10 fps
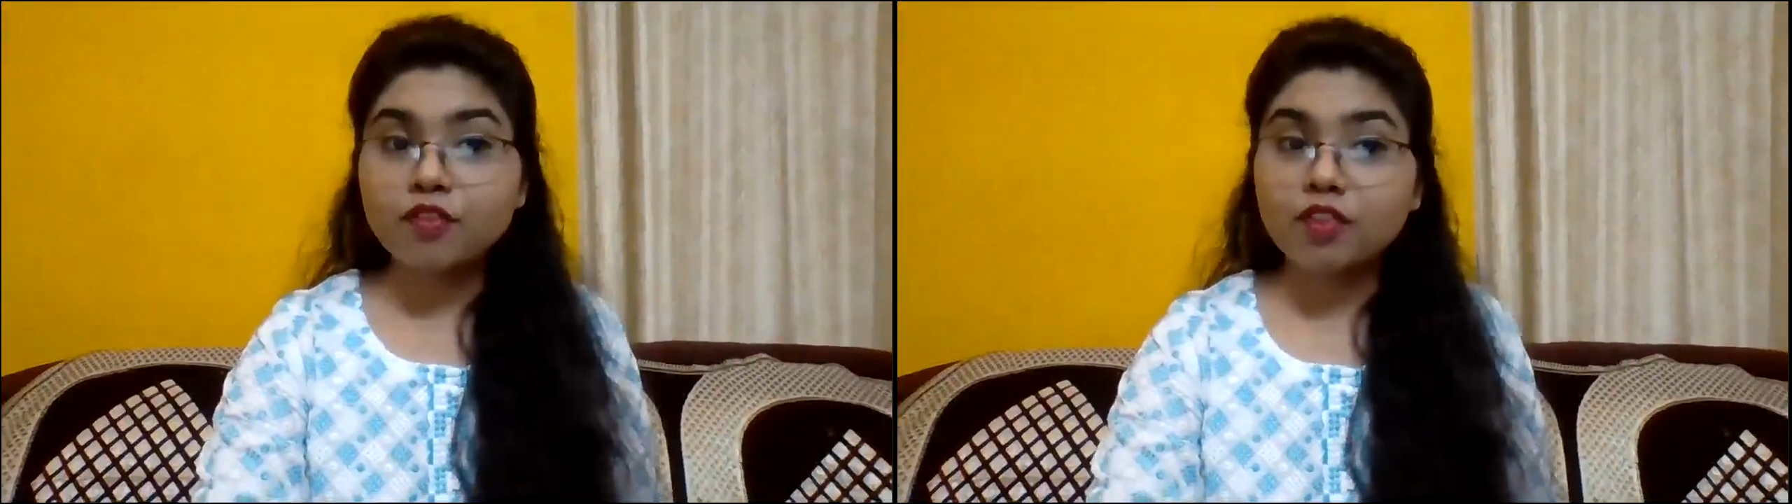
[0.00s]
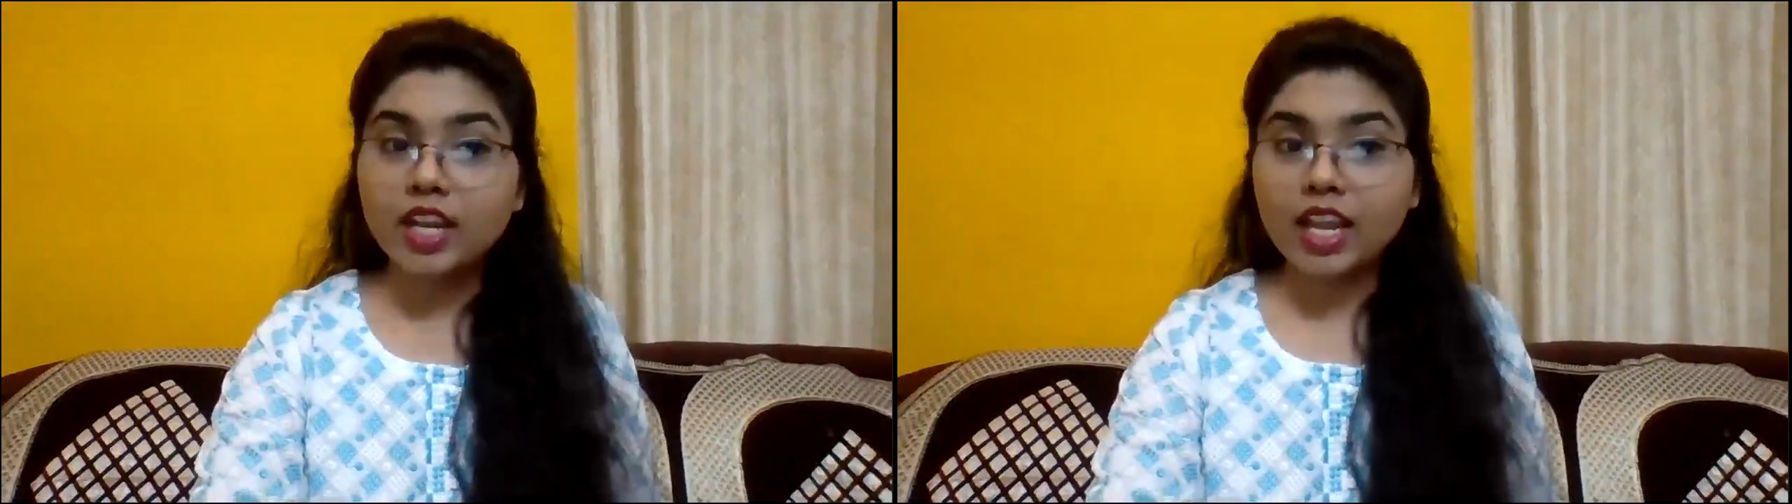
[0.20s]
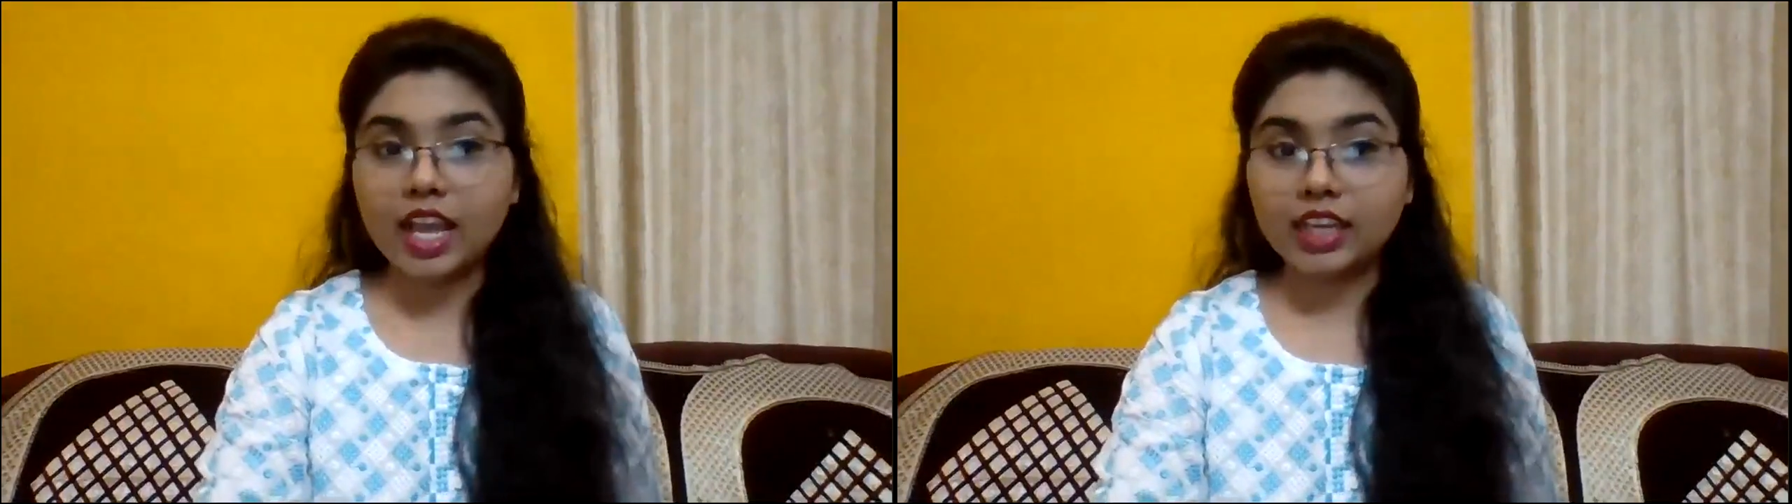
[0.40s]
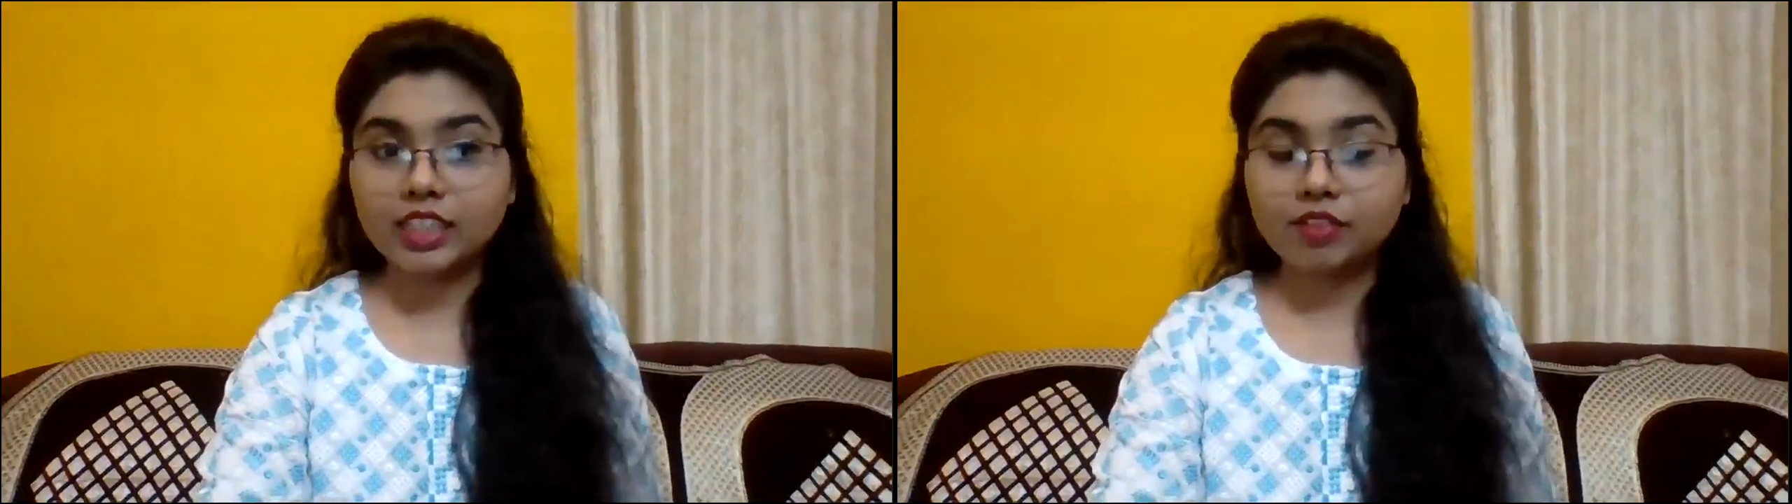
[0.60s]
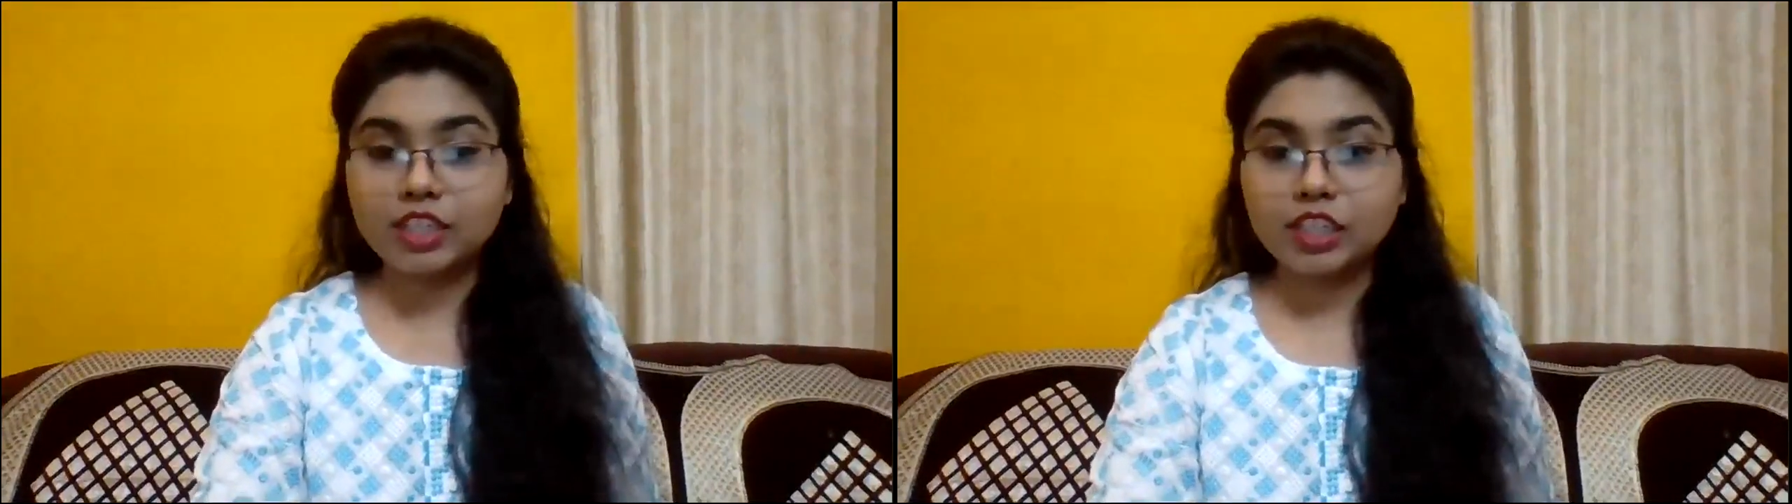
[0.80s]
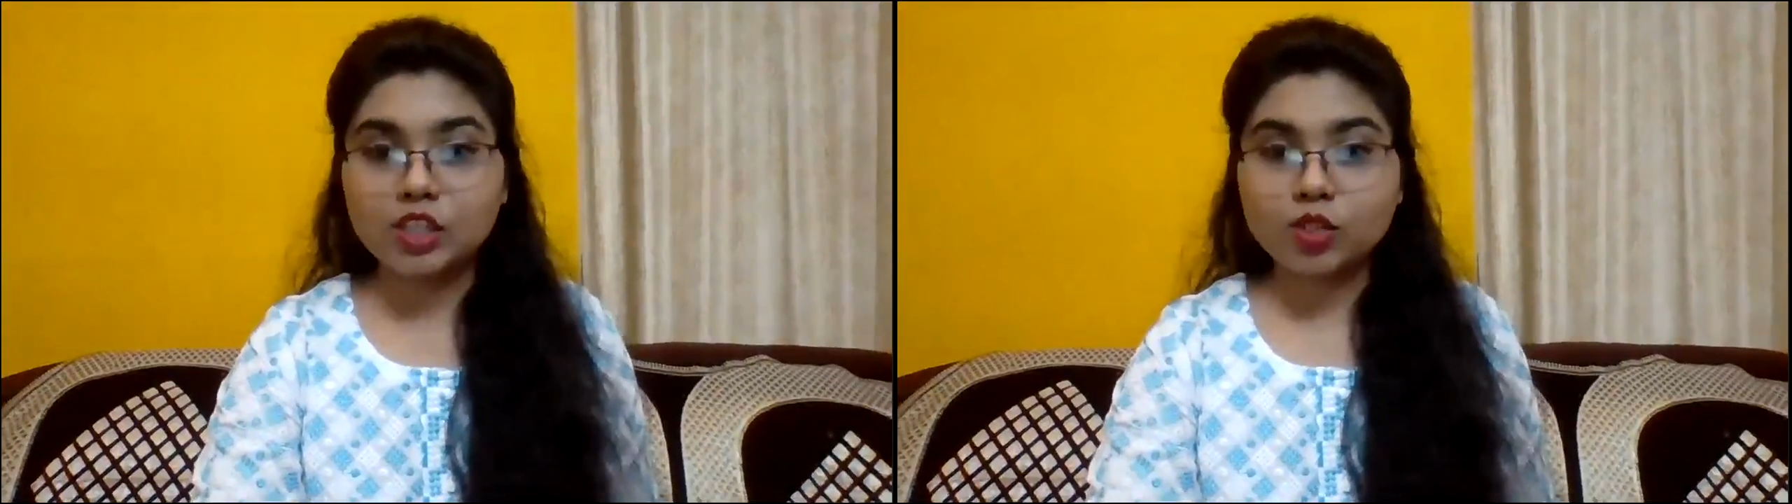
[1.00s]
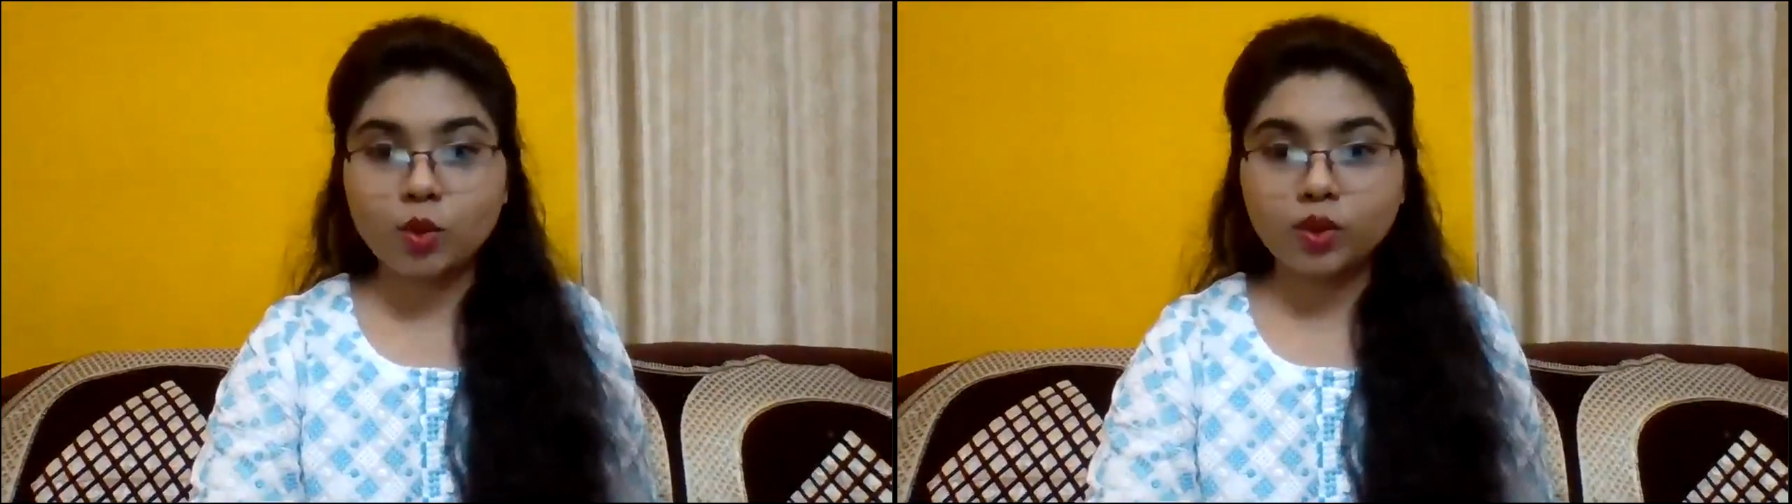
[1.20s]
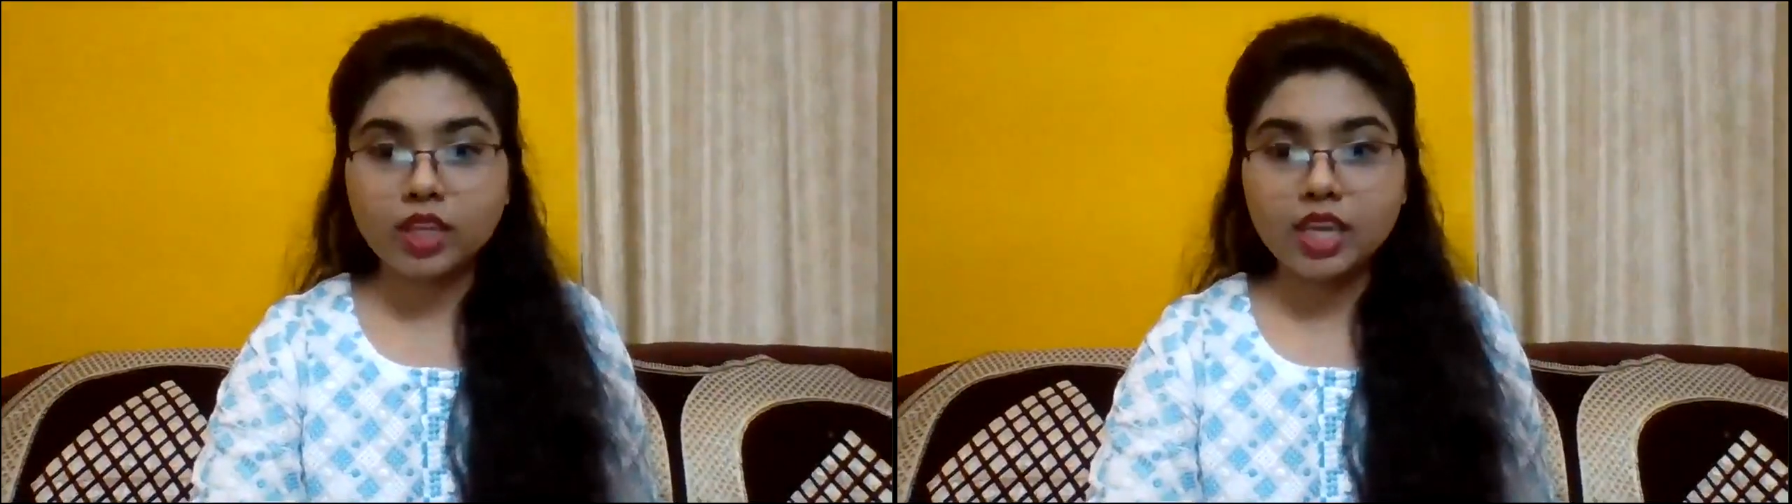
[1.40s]
fun activities,
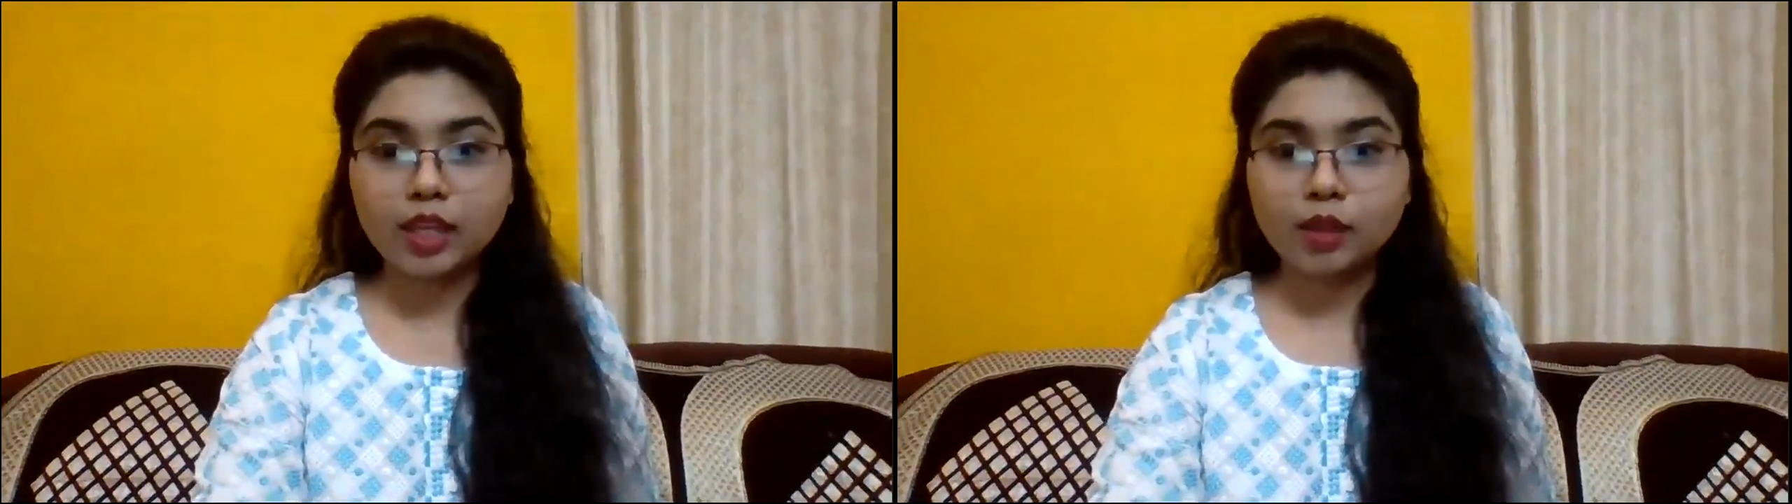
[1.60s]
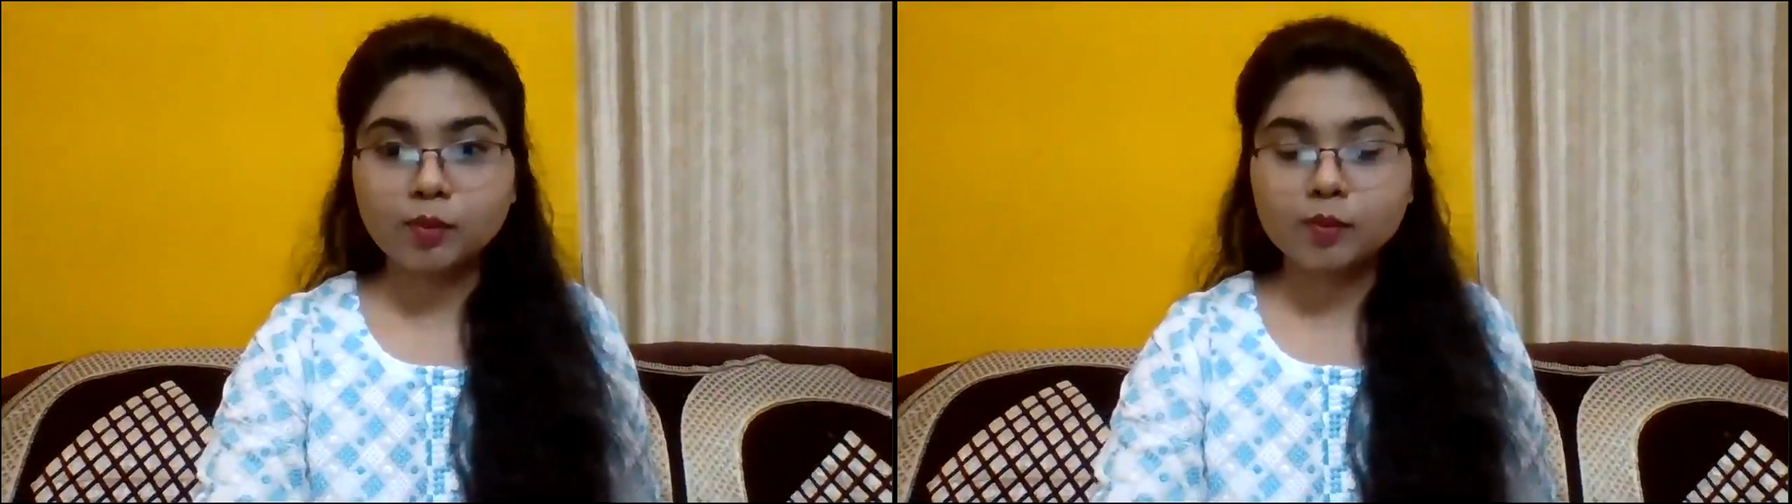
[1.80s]
okay?